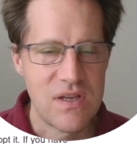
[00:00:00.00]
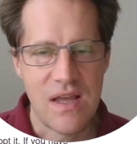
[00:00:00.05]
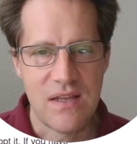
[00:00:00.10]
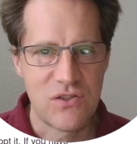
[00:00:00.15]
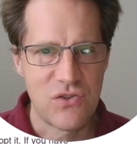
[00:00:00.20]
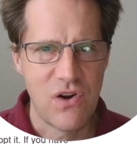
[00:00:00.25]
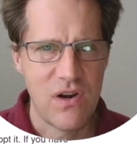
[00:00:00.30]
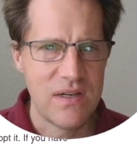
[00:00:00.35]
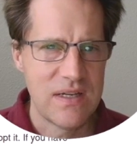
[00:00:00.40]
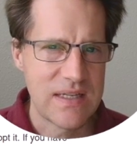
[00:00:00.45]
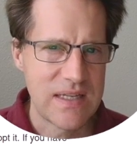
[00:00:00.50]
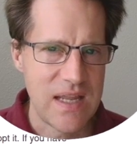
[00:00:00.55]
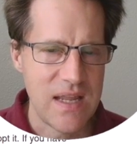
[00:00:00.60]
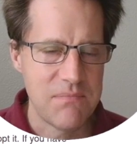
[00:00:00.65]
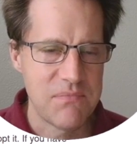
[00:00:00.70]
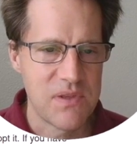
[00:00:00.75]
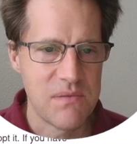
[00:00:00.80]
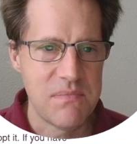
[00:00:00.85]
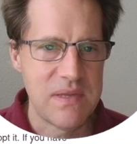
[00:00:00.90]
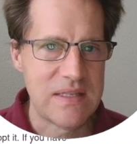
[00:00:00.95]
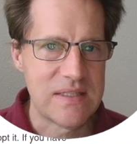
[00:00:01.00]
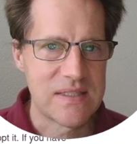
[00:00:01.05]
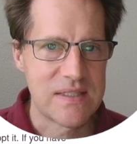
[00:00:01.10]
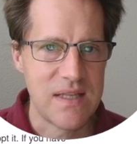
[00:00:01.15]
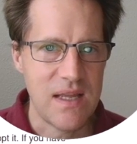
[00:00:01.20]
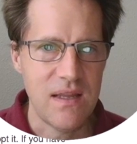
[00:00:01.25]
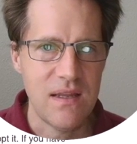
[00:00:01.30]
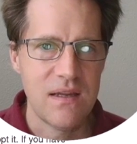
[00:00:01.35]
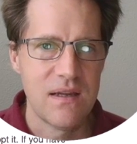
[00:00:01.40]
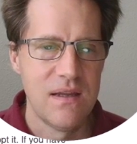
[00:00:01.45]
not trying to keep them in
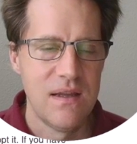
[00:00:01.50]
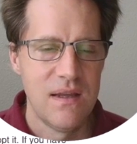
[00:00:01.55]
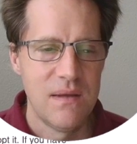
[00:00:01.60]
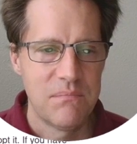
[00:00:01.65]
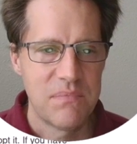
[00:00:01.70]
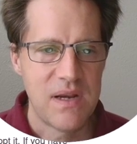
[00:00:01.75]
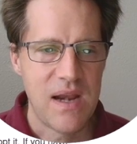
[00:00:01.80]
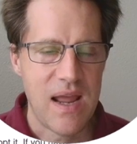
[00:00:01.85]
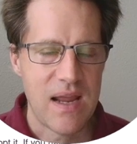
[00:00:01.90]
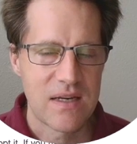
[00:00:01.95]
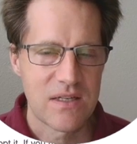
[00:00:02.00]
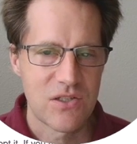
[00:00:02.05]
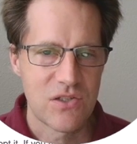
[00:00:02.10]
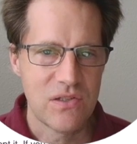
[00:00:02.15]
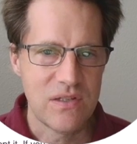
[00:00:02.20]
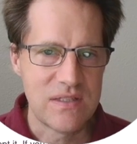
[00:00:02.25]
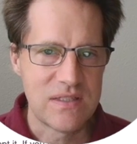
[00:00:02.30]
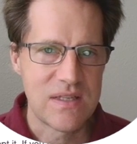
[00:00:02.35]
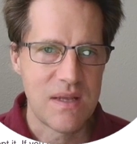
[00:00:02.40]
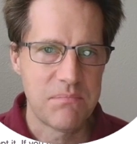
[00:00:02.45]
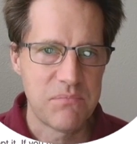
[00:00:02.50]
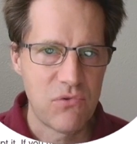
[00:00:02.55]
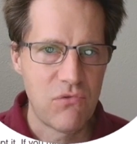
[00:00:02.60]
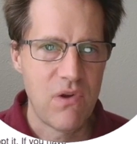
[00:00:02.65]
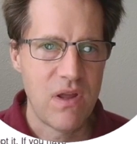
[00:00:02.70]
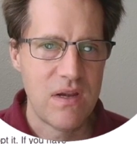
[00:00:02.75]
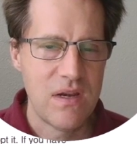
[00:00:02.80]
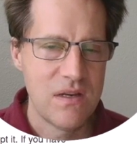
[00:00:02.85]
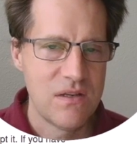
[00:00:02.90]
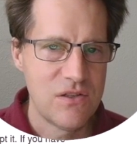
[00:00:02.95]
sync, but actually
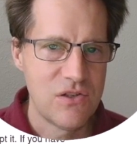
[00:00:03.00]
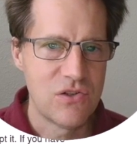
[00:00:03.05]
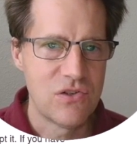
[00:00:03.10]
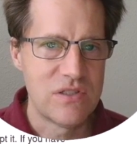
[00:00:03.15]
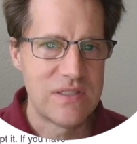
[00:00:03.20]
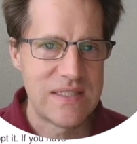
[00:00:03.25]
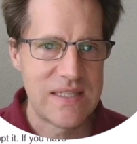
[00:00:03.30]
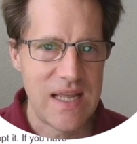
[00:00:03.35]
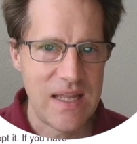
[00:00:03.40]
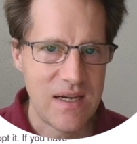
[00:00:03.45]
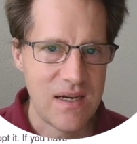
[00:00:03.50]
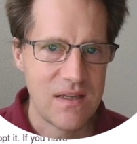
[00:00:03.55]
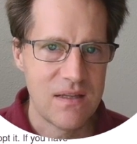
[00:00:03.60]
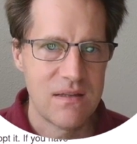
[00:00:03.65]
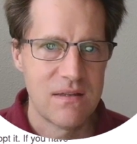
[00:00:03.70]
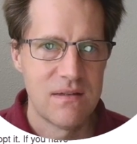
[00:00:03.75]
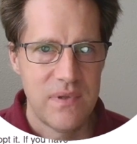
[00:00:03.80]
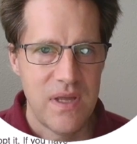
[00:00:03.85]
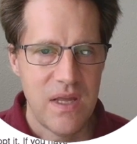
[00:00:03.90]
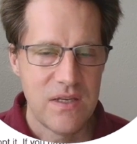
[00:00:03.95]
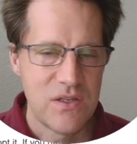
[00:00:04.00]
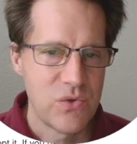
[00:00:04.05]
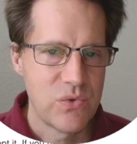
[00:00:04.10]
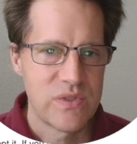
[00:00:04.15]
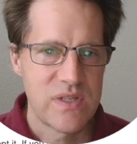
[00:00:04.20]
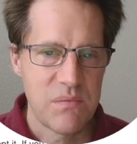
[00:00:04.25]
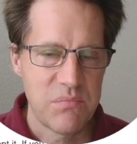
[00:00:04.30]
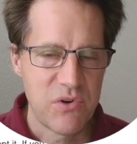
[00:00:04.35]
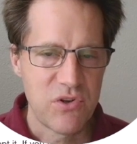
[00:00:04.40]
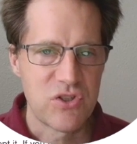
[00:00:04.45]
separating your data into
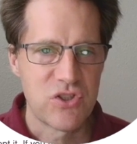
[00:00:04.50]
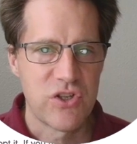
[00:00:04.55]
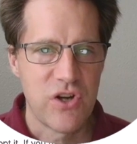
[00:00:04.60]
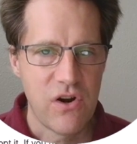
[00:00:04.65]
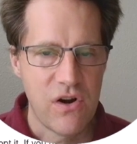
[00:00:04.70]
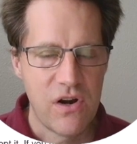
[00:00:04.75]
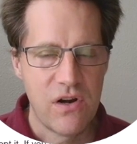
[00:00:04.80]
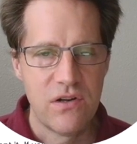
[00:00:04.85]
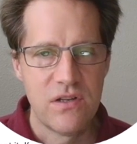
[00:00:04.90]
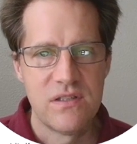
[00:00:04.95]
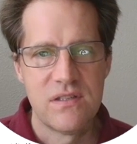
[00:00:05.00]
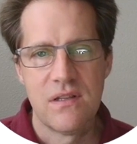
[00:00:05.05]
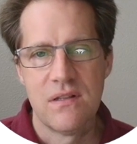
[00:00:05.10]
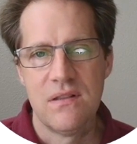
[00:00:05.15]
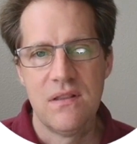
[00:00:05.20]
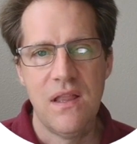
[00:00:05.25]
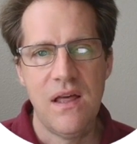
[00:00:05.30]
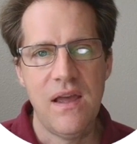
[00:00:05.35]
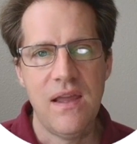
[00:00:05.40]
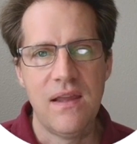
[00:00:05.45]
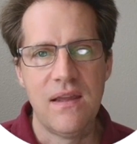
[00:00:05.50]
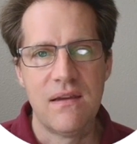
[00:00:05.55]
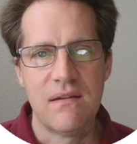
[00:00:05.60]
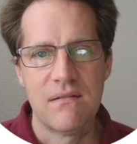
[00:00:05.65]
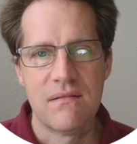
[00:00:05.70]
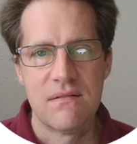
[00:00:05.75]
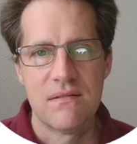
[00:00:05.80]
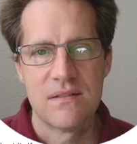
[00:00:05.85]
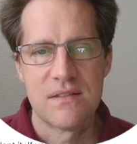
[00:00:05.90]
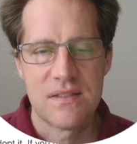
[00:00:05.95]
separate shards like
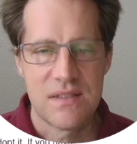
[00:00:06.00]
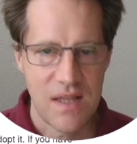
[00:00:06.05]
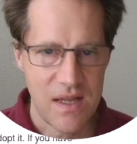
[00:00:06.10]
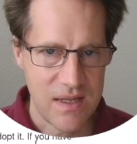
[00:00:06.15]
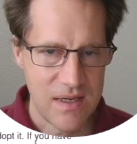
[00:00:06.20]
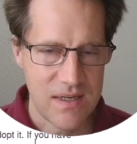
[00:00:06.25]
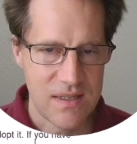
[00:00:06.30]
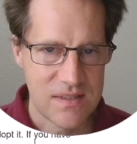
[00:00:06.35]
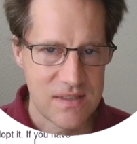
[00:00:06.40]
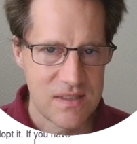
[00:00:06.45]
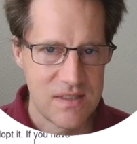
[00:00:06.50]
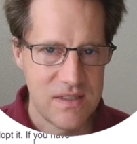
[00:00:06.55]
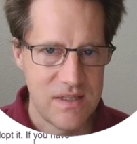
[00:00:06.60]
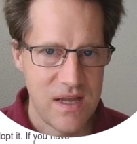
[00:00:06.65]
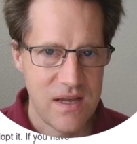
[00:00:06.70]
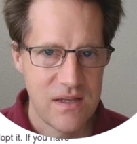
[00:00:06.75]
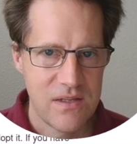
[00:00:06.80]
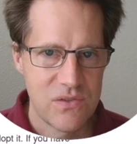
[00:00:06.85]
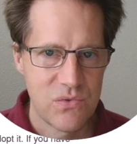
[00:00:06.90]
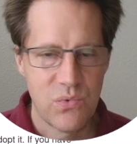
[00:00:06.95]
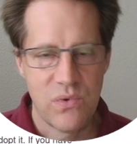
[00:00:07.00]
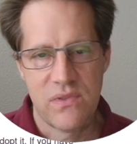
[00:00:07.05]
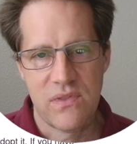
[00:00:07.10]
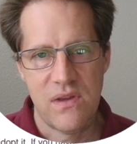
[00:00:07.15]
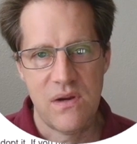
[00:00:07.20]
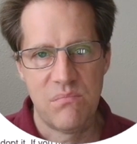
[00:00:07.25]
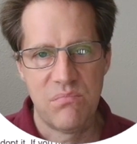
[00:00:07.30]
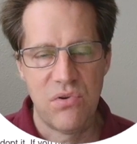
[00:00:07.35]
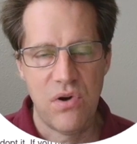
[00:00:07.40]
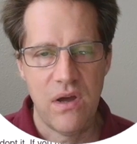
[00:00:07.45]
Citus does with
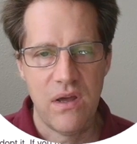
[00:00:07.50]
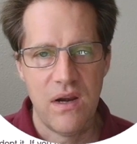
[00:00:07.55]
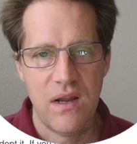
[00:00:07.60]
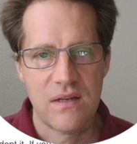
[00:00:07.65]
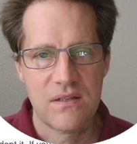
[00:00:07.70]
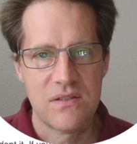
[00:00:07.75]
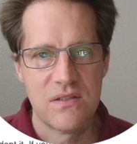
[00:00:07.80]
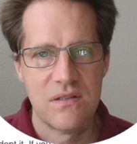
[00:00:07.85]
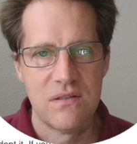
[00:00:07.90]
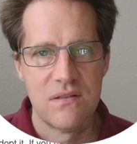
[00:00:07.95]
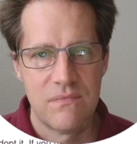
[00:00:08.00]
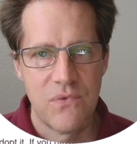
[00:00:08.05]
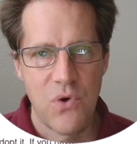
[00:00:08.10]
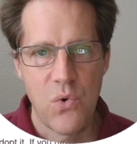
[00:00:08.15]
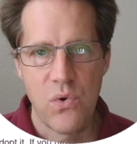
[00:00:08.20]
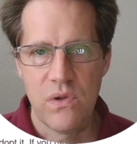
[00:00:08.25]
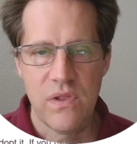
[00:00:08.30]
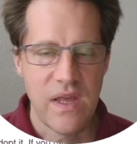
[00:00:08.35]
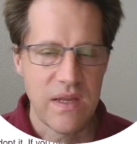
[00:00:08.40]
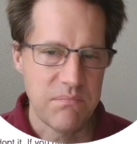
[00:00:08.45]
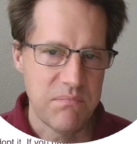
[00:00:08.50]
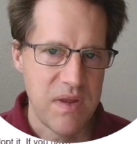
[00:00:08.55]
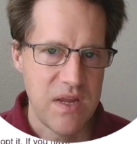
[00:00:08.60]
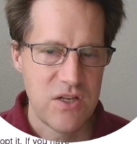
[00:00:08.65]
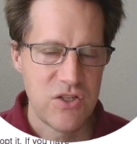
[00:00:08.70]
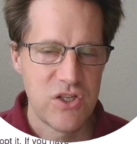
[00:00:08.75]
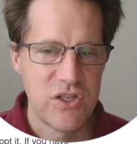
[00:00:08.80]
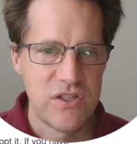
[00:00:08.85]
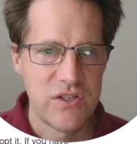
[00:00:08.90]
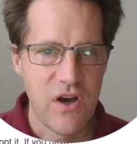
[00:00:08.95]
their product or like
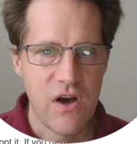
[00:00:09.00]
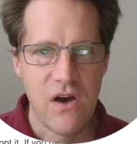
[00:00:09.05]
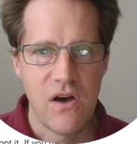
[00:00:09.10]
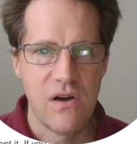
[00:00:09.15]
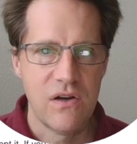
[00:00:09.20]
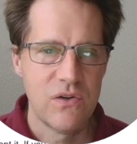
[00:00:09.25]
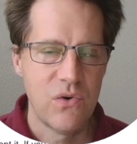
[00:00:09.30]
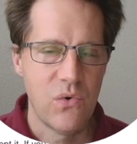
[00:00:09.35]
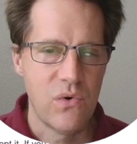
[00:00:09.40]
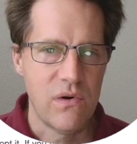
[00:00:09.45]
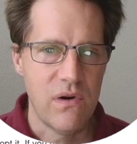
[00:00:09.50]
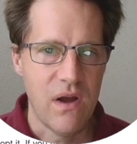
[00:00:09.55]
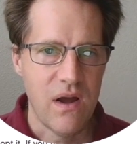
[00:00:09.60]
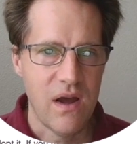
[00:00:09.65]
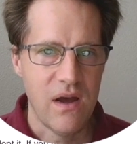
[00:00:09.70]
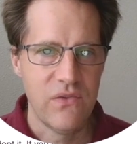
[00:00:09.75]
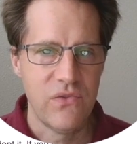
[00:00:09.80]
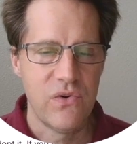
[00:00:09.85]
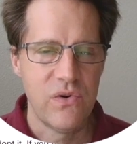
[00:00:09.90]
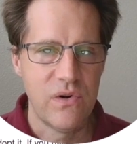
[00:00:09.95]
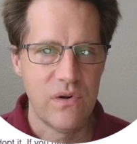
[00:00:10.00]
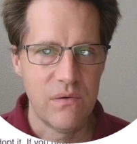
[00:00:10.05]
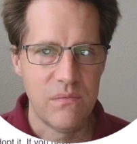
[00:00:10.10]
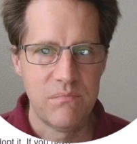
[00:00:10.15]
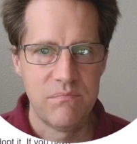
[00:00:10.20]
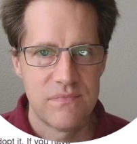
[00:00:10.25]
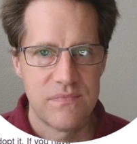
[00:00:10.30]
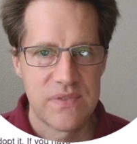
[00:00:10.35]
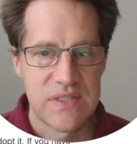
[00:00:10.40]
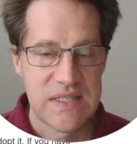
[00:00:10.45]
PGDog or other
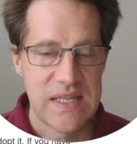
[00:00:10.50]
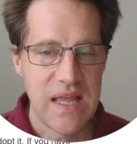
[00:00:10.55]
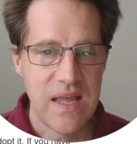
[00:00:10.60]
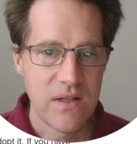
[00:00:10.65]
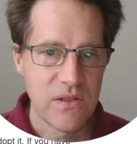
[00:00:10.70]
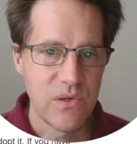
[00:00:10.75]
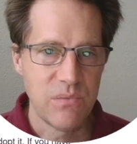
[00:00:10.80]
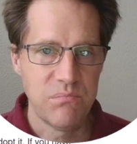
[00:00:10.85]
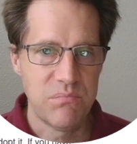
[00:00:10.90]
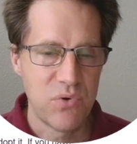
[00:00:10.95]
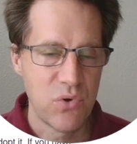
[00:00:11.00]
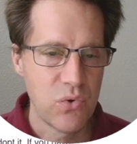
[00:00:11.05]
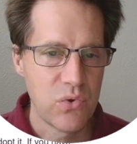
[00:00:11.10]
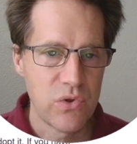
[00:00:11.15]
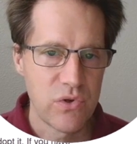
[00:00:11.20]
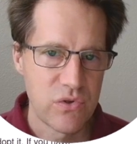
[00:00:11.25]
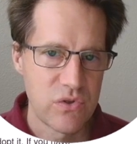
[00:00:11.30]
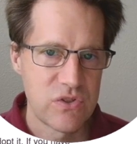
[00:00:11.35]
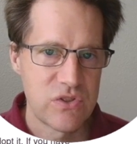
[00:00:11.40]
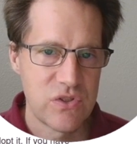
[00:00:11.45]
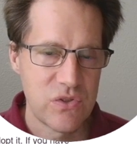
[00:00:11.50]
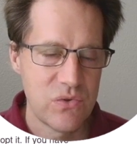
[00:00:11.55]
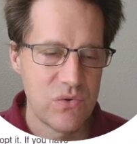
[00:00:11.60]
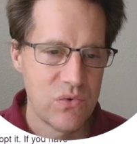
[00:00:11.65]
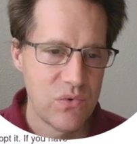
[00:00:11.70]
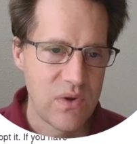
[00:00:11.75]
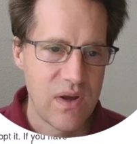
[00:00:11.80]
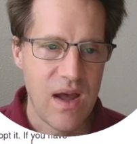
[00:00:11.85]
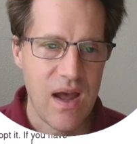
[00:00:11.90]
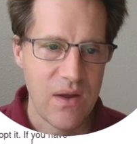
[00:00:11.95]
scaling poolers
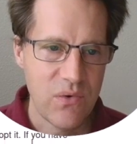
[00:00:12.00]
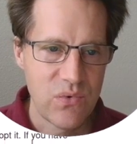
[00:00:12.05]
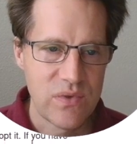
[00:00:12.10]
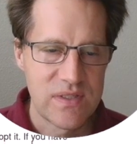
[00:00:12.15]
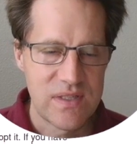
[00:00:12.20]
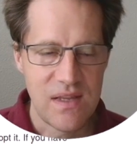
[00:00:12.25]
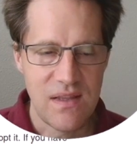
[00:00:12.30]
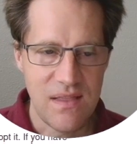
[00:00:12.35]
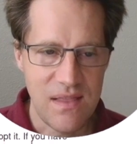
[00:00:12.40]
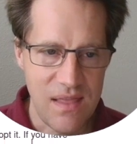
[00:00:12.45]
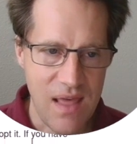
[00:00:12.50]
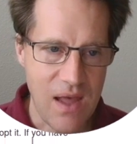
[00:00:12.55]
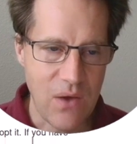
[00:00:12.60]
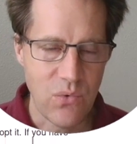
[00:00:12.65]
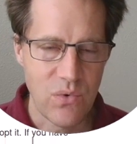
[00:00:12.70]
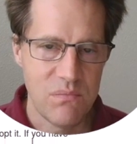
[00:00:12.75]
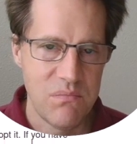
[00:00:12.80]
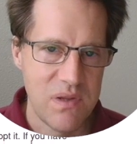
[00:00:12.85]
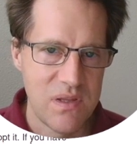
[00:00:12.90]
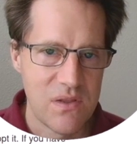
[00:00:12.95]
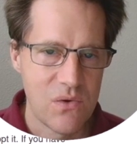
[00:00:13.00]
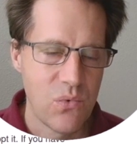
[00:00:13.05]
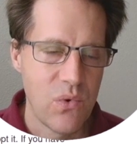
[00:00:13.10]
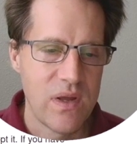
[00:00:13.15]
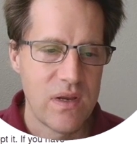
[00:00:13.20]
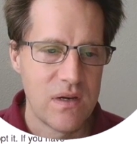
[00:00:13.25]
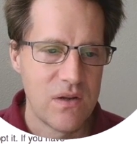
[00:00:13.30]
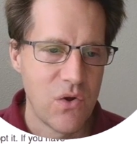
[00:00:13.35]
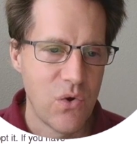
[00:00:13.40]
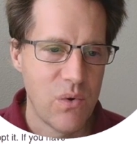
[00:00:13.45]
do, I would say that would be the
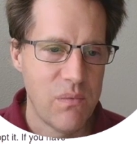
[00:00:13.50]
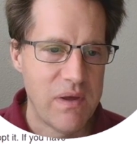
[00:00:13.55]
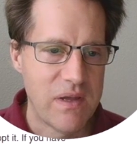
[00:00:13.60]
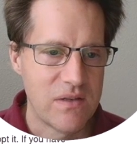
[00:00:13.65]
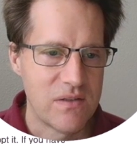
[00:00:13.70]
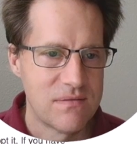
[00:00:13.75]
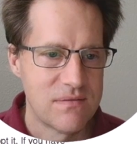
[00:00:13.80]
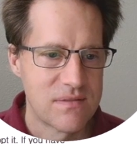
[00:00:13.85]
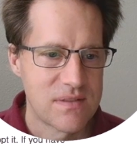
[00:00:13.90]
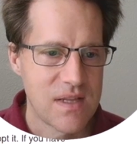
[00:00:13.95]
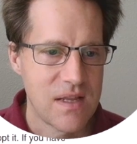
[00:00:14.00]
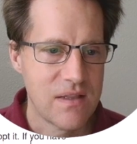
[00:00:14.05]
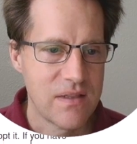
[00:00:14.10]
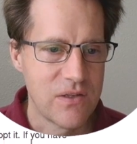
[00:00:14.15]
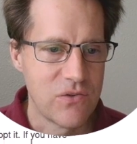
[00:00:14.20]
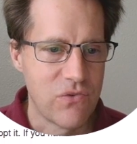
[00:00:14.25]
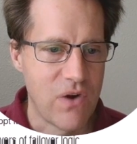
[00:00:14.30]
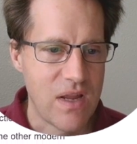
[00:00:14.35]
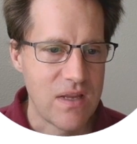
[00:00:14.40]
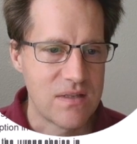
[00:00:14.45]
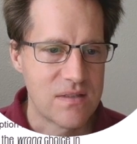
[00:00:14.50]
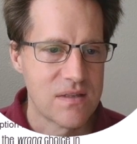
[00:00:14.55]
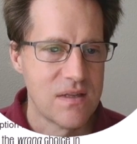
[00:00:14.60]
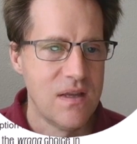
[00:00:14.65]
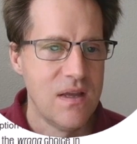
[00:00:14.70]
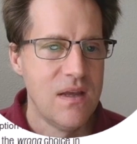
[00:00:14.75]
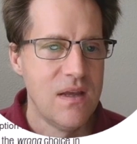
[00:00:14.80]
way to go about scaling writes.